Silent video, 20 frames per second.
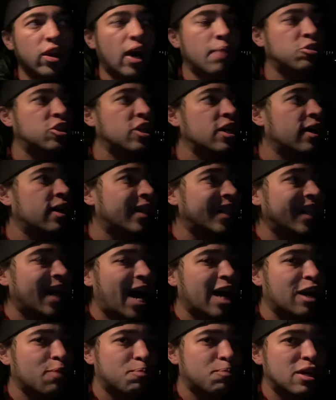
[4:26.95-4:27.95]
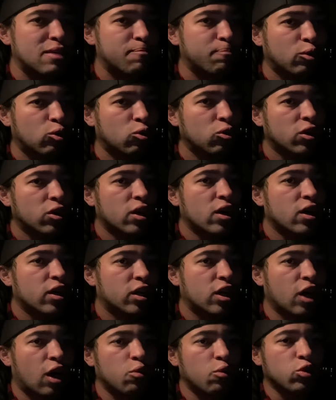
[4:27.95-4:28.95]
I'm seeing a lot of people
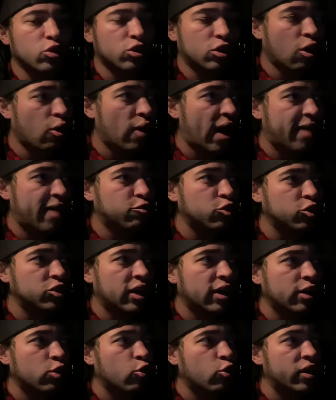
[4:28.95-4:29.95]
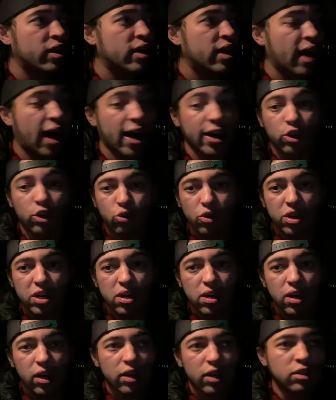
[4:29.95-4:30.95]
go after Dan Quinn, and I agree.